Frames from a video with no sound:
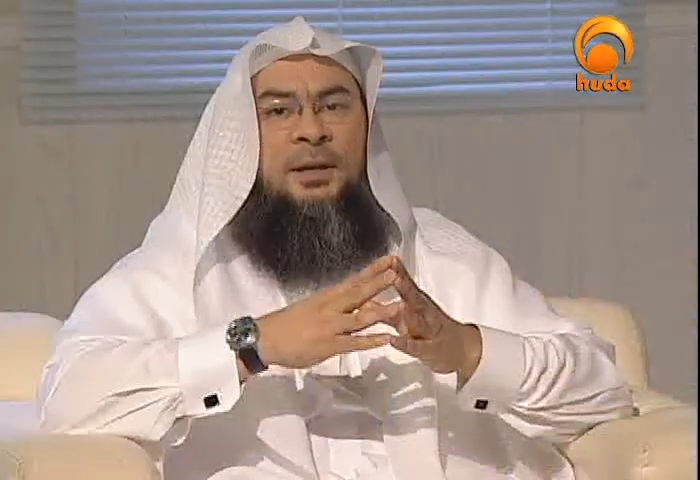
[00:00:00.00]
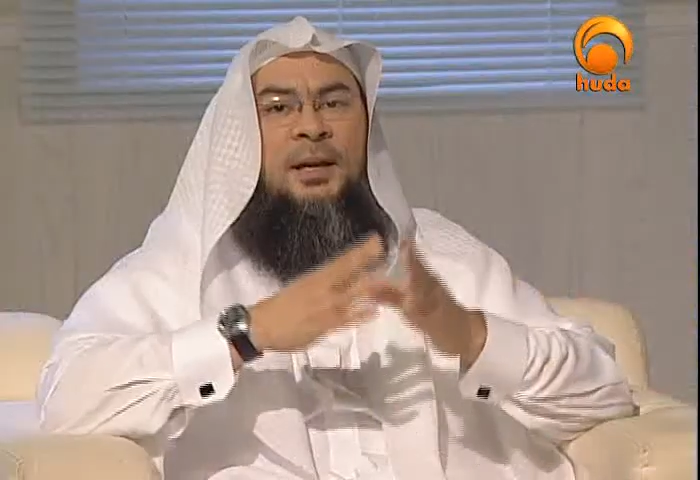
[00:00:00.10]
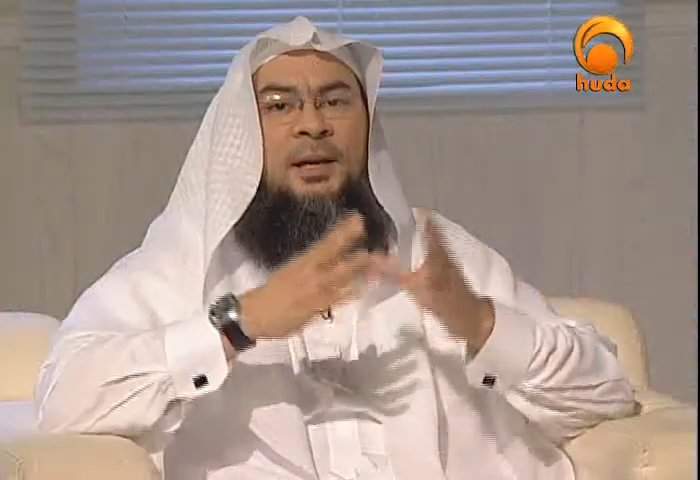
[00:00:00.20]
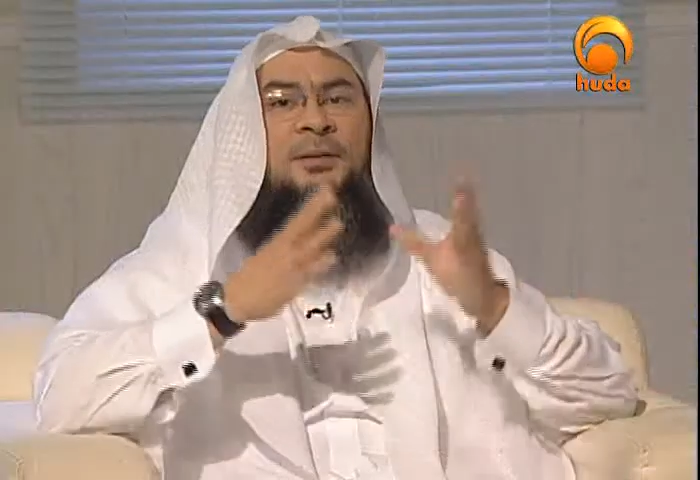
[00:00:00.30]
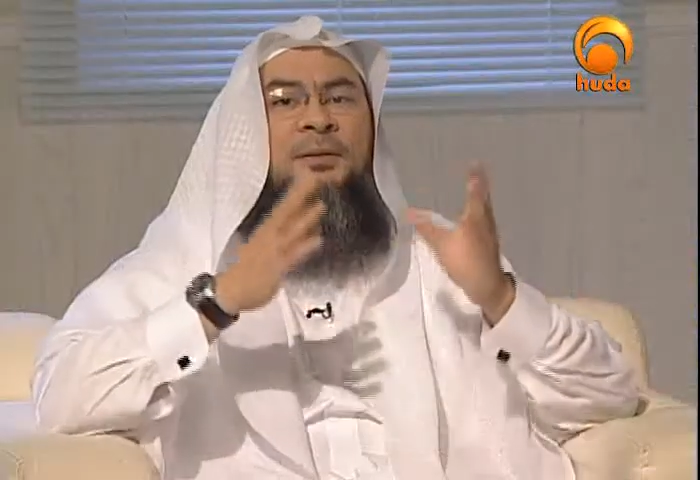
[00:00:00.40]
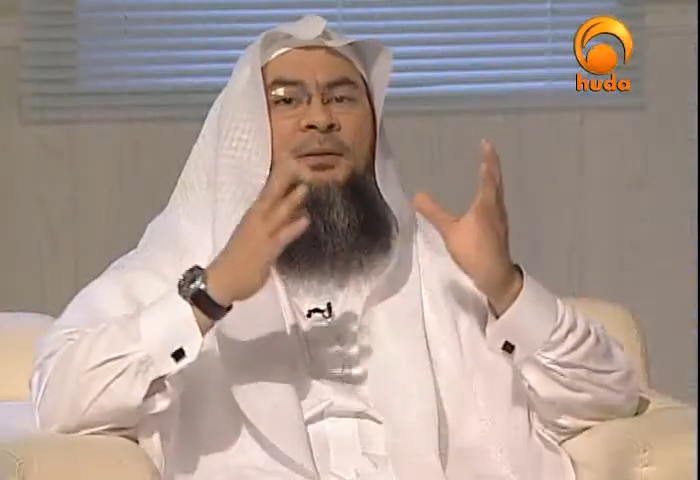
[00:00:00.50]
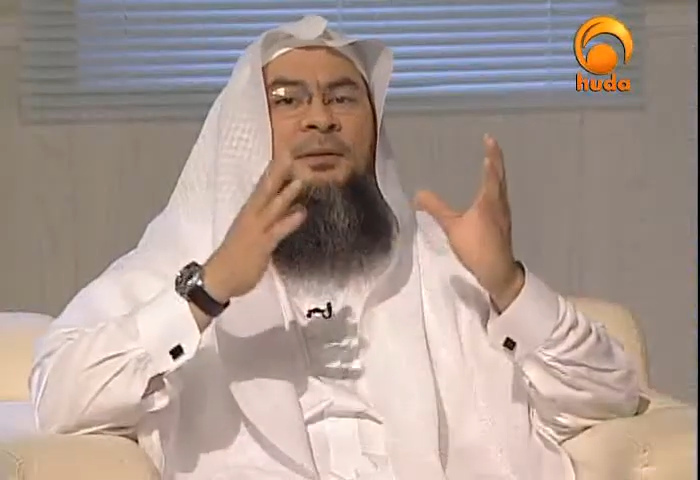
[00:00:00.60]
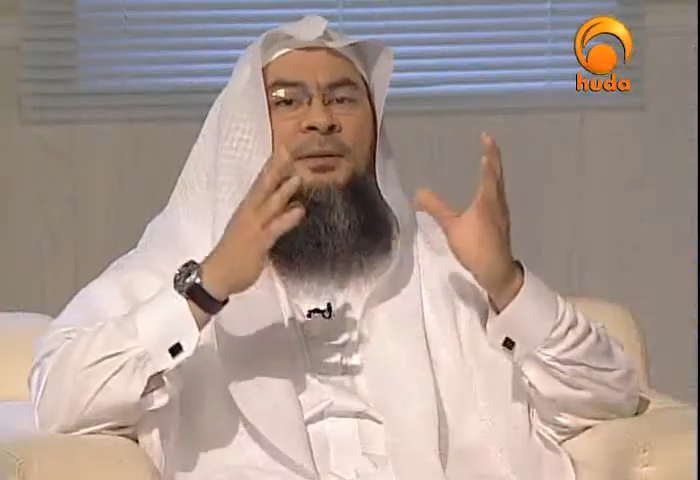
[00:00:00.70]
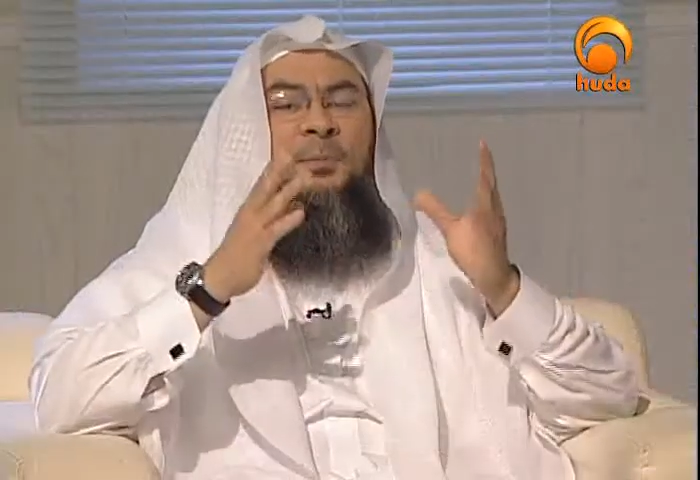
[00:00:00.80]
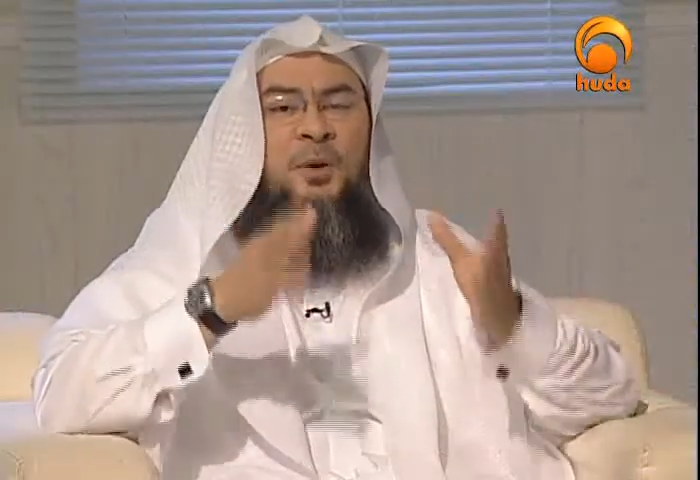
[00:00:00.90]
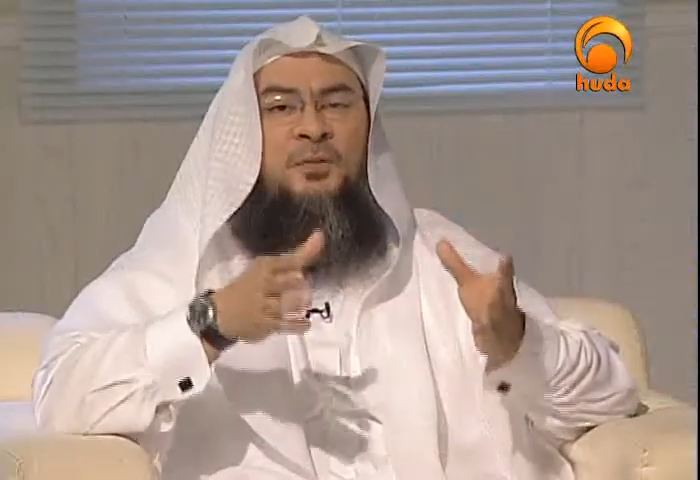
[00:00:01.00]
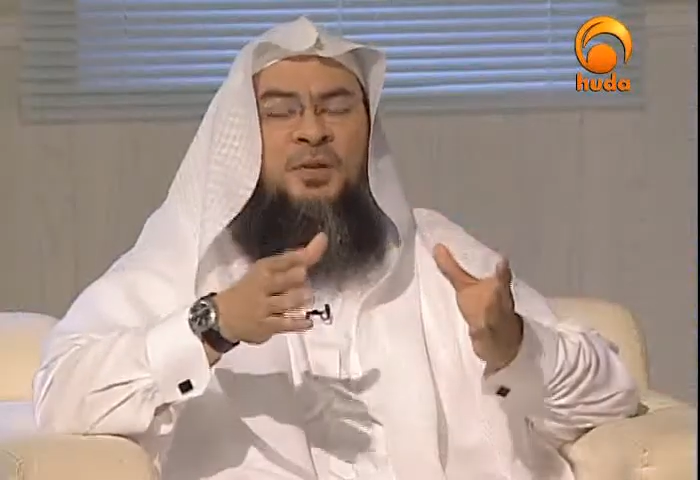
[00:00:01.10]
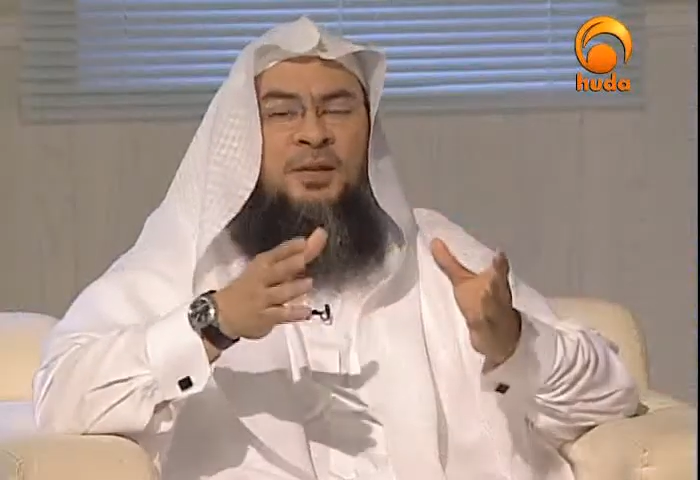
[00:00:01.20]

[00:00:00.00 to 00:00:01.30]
And the Prophet